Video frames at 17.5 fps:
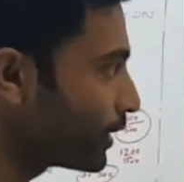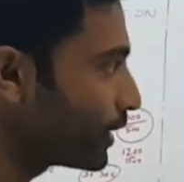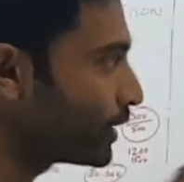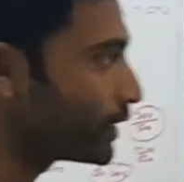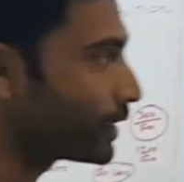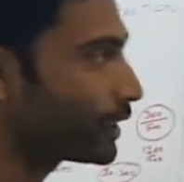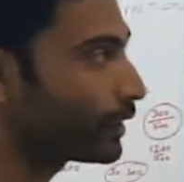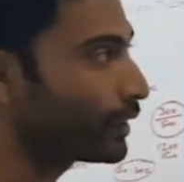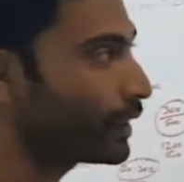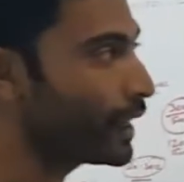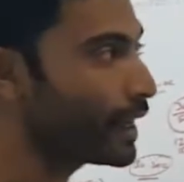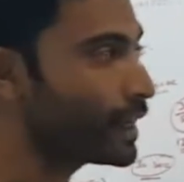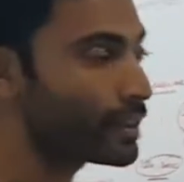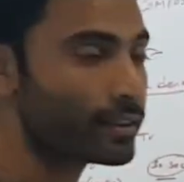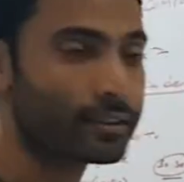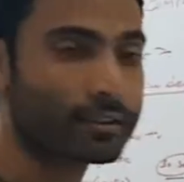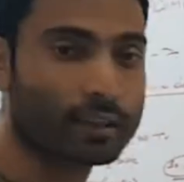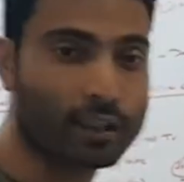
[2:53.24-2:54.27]
eating
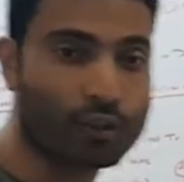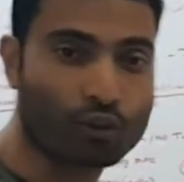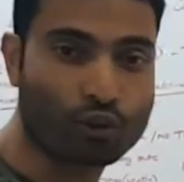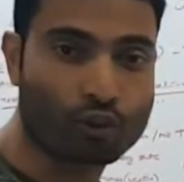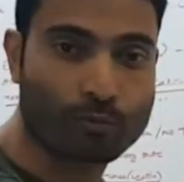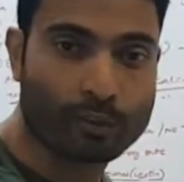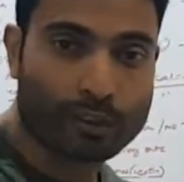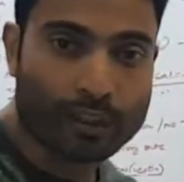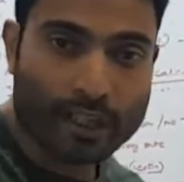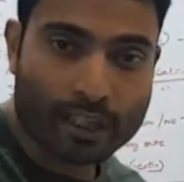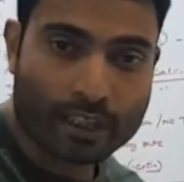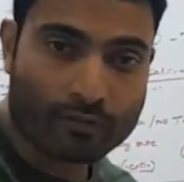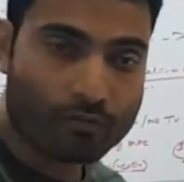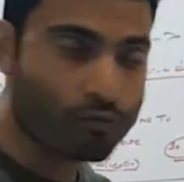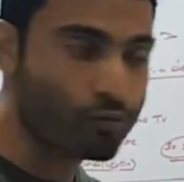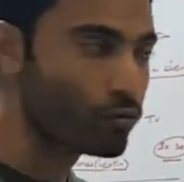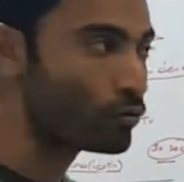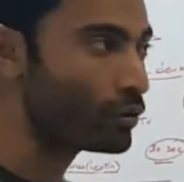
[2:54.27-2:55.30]
less, consuming less
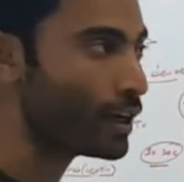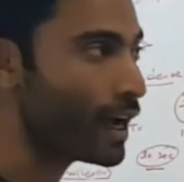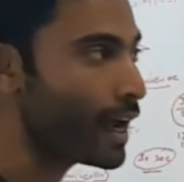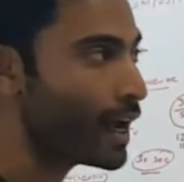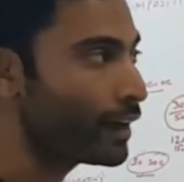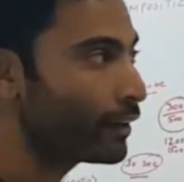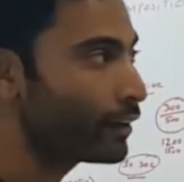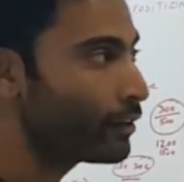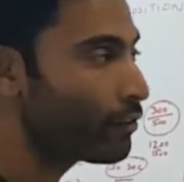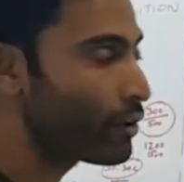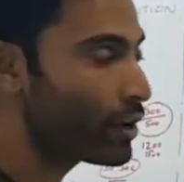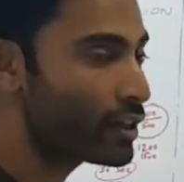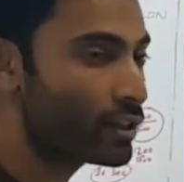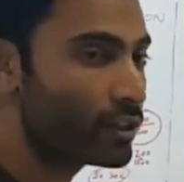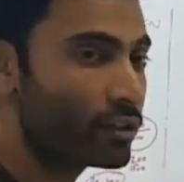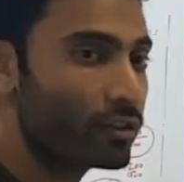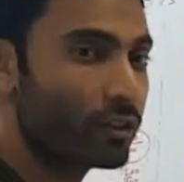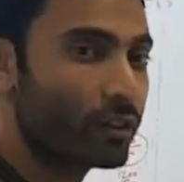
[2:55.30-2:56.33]
food, and
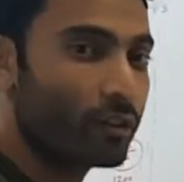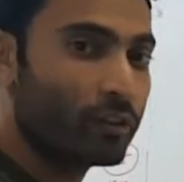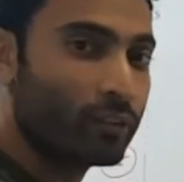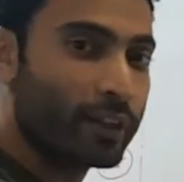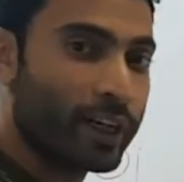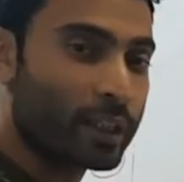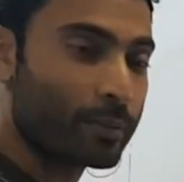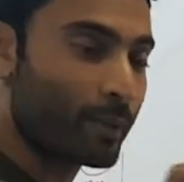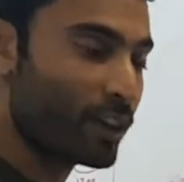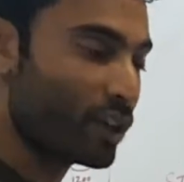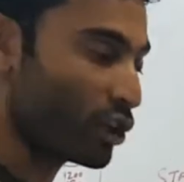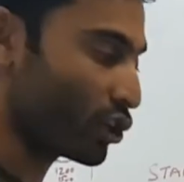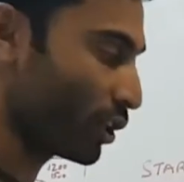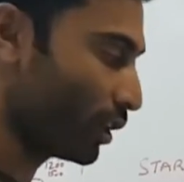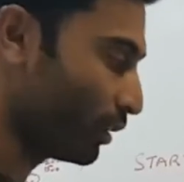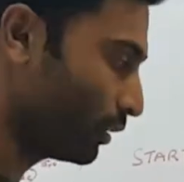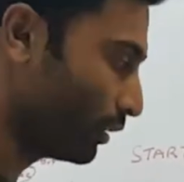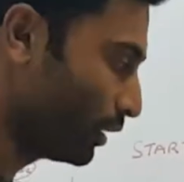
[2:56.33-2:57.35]
raising your
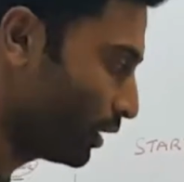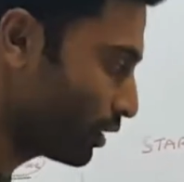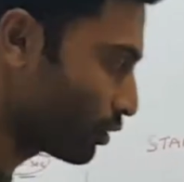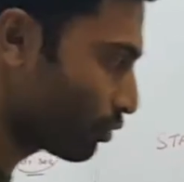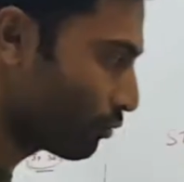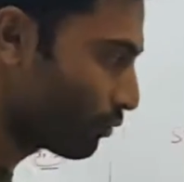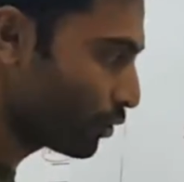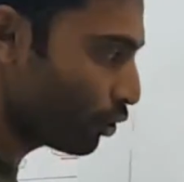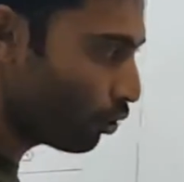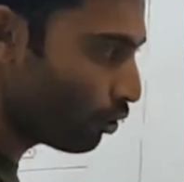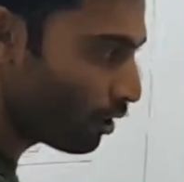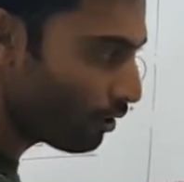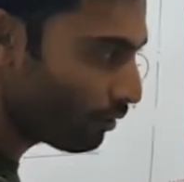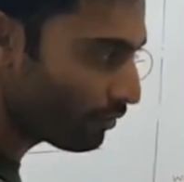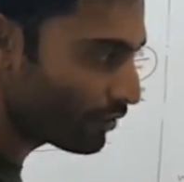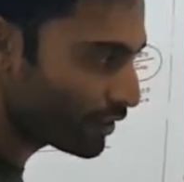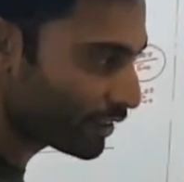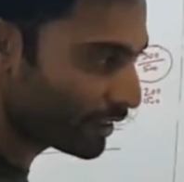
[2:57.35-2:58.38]
expenditure. So we know
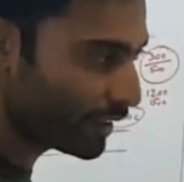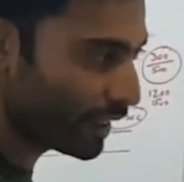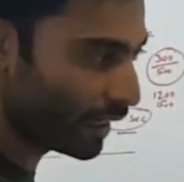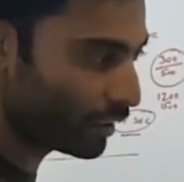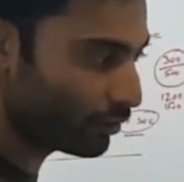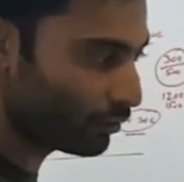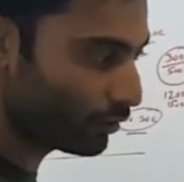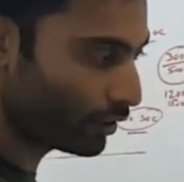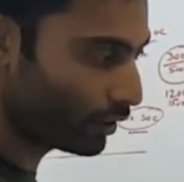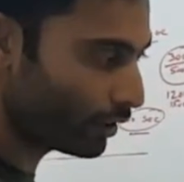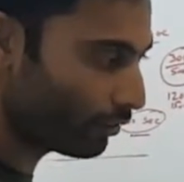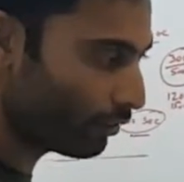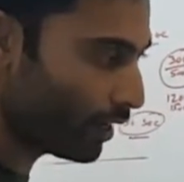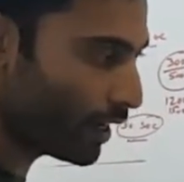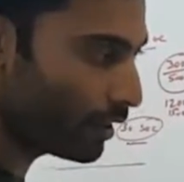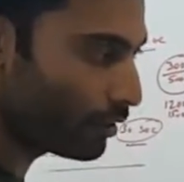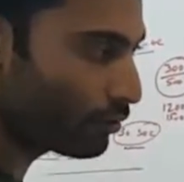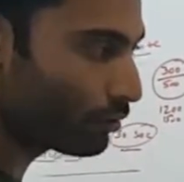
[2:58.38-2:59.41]
our physical activity,
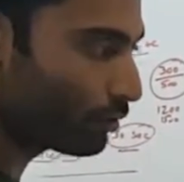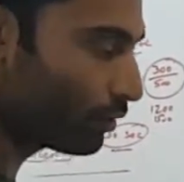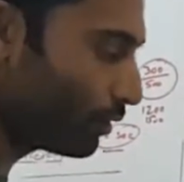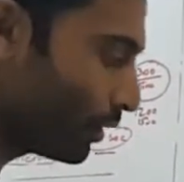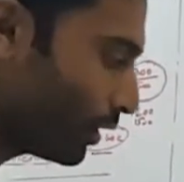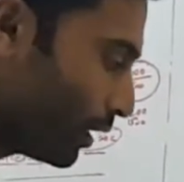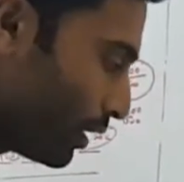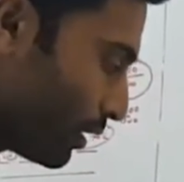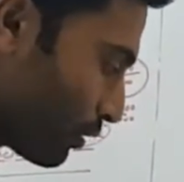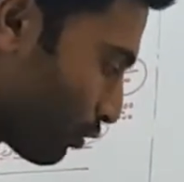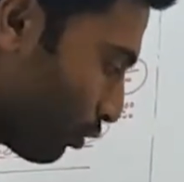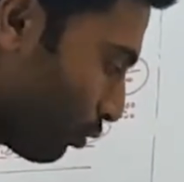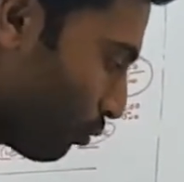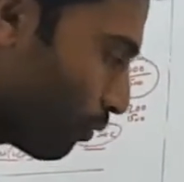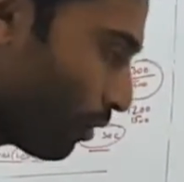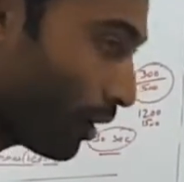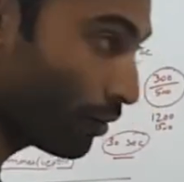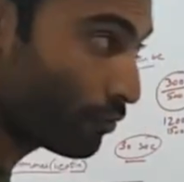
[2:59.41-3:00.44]
right?
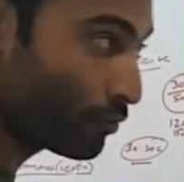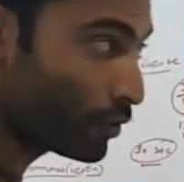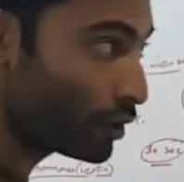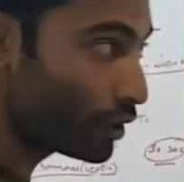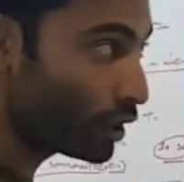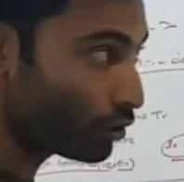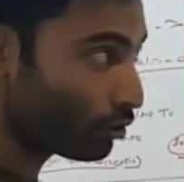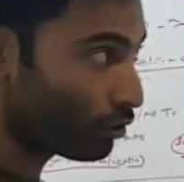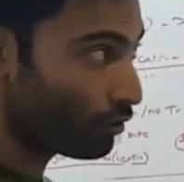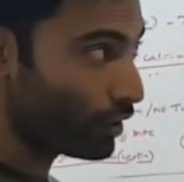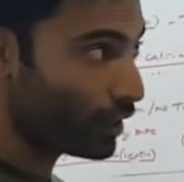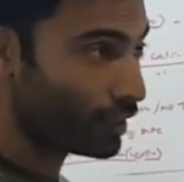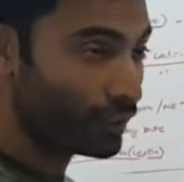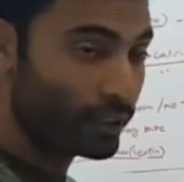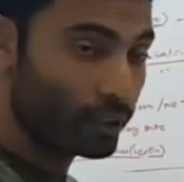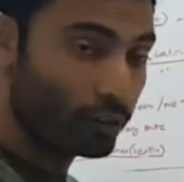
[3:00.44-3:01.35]
So we need to create a